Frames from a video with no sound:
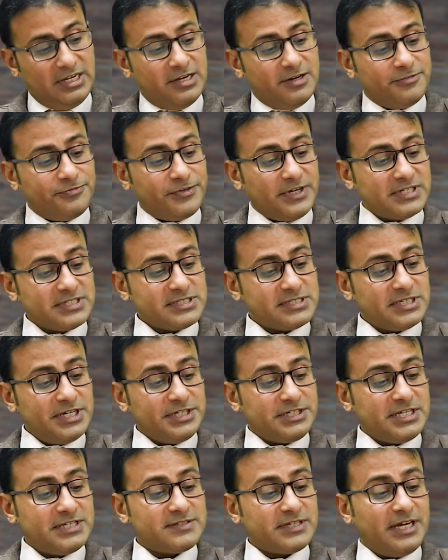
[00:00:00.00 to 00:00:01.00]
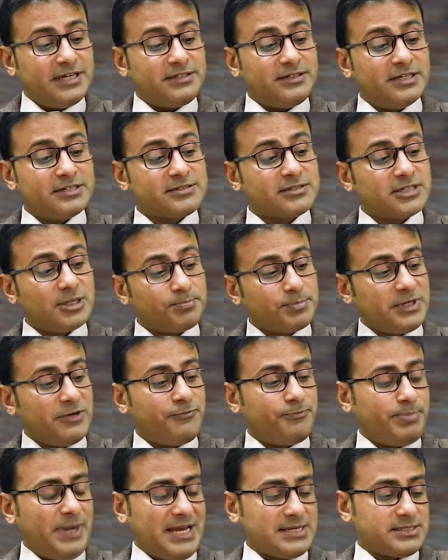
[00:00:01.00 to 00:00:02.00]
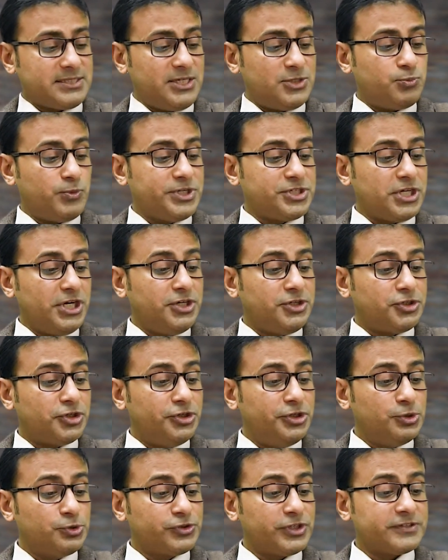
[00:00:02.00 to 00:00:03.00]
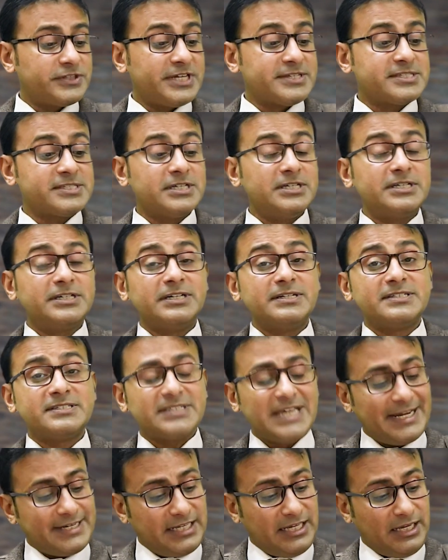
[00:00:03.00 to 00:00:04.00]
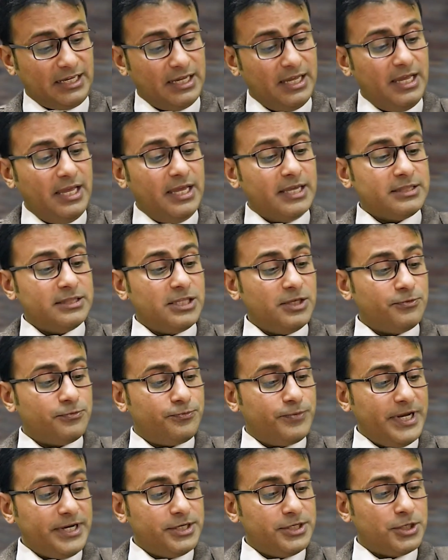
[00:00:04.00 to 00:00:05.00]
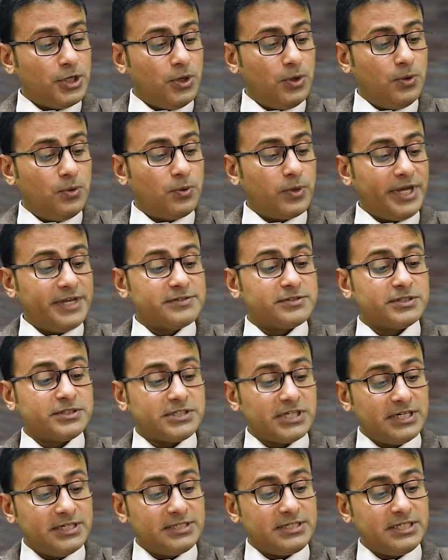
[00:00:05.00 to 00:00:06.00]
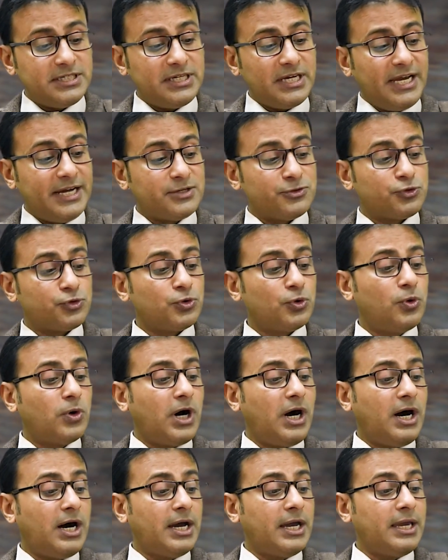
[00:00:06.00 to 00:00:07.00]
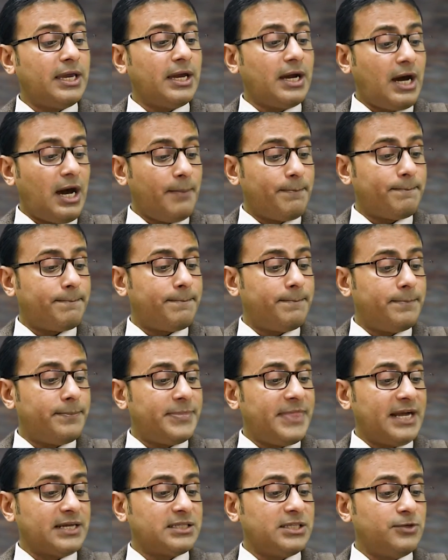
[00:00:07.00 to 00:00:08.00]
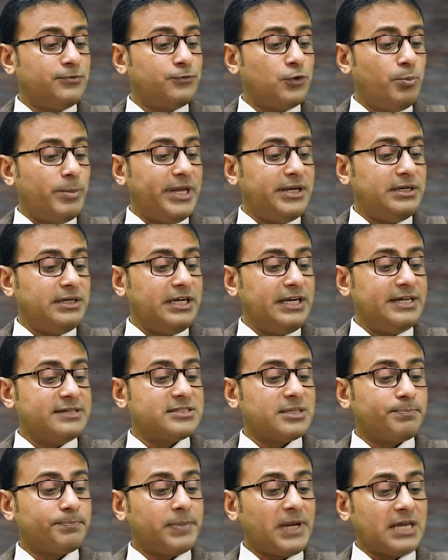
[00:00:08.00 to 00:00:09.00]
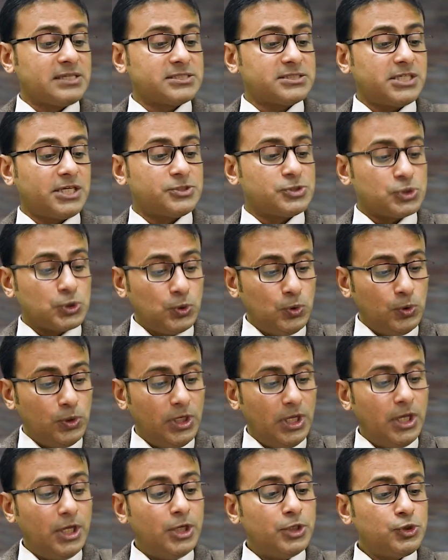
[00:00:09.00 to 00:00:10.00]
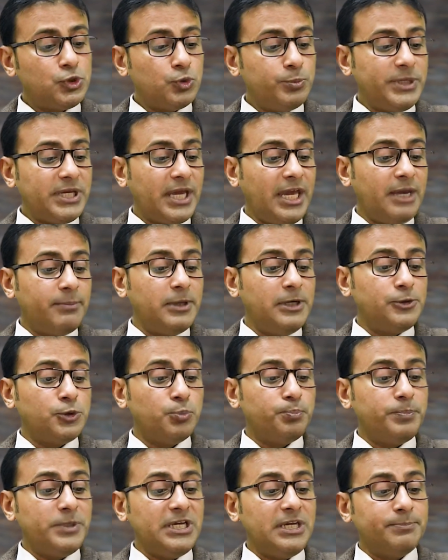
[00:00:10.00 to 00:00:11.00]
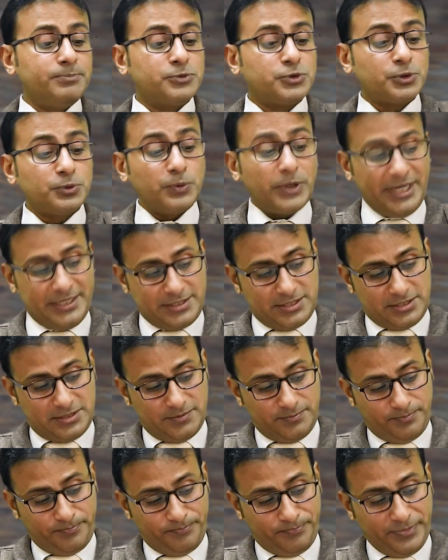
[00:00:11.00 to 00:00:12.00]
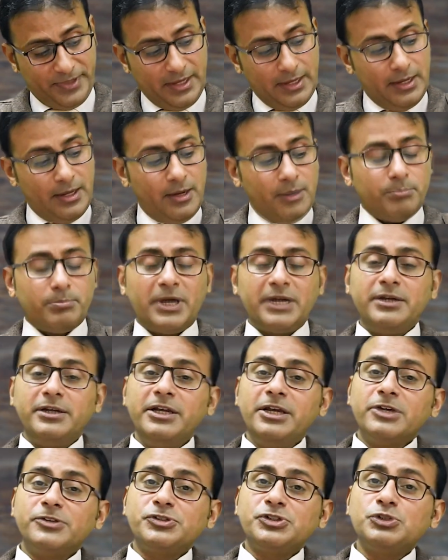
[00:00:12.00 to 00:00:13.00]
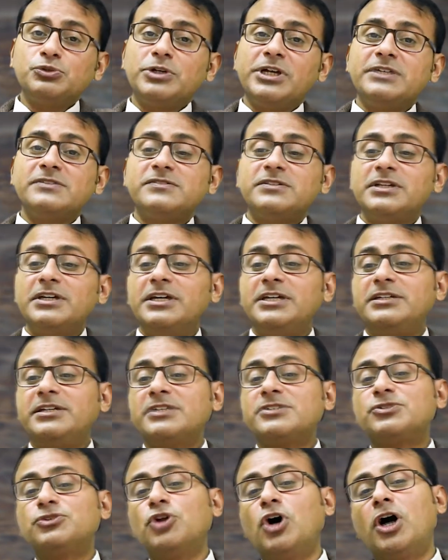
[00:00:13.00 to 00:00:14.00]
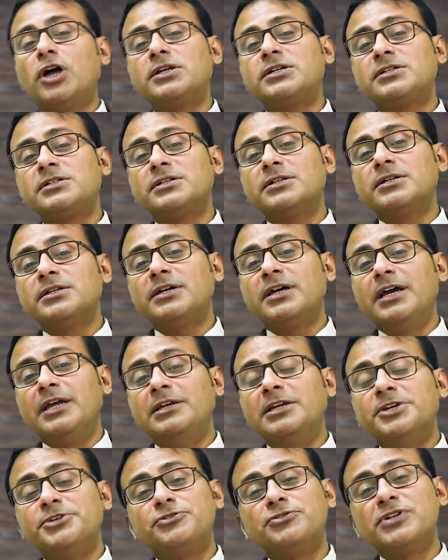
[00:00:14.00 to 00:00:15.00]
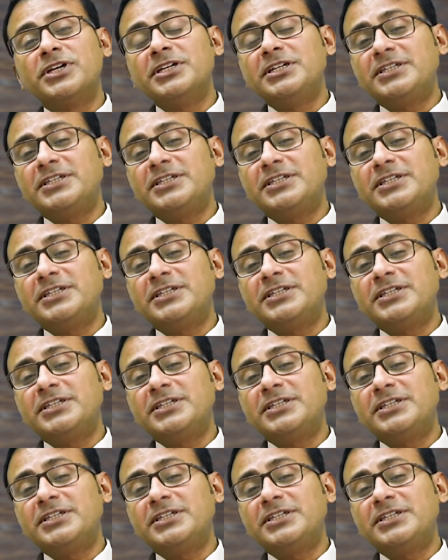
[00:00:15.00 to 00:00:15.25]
First, it is a descriptive passage which introduces a certain setting. The window is dirty and so high up that the woman needs a plastic stool to be able to peep through it. But dear students, it is not a literary